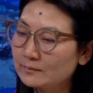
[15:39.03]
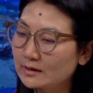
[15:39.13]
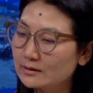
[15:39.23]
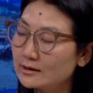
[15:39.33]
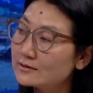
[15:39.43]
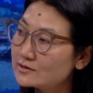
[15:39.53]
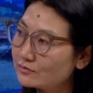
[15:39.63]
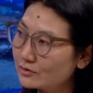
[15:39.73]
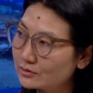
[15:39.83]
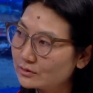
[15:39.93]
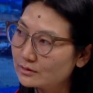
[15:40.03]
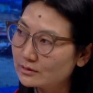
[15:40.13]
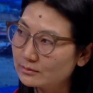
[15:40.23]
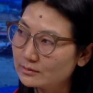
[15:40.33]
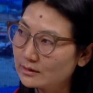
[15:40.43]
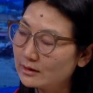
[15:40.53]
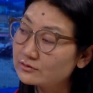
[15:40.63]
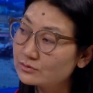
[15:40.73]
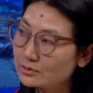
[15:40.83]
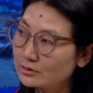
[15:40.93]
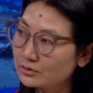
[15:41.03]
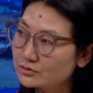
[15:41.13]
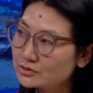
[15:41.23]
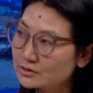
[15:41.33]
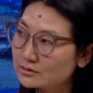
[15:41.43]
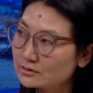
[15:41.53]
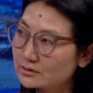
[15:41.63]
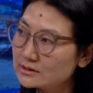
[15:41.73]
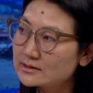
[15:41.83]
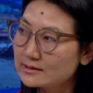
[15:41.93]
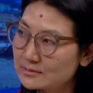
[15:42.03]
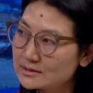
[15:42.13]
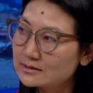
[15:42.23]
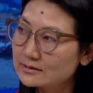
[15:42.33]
henceforth after we launch the eCMS.